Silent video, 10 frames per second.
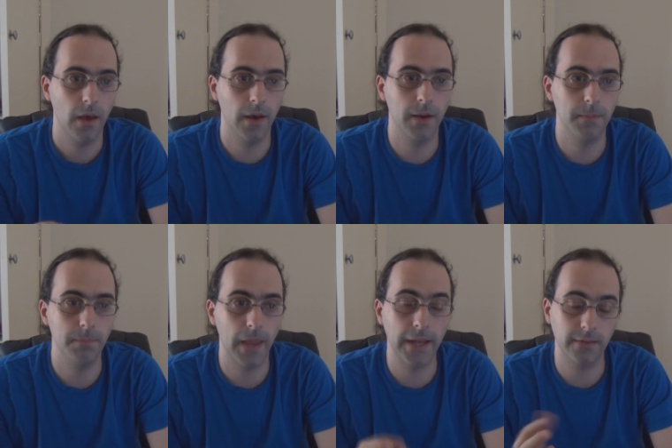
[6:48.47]

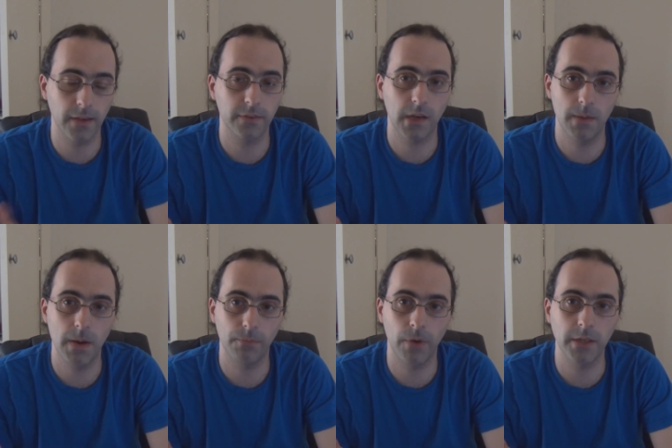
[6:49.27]
Um, and it does come
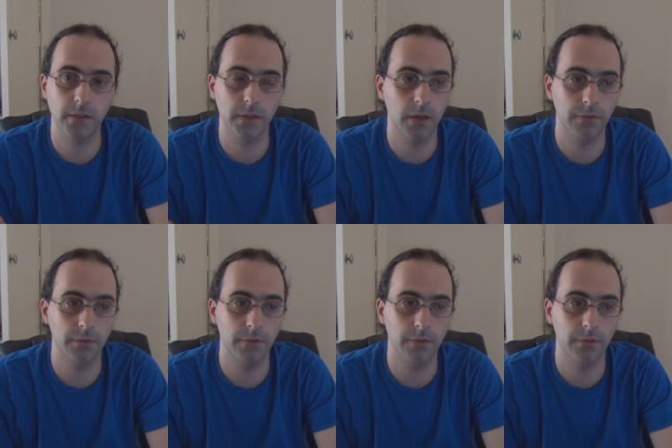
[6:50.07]
up regularly.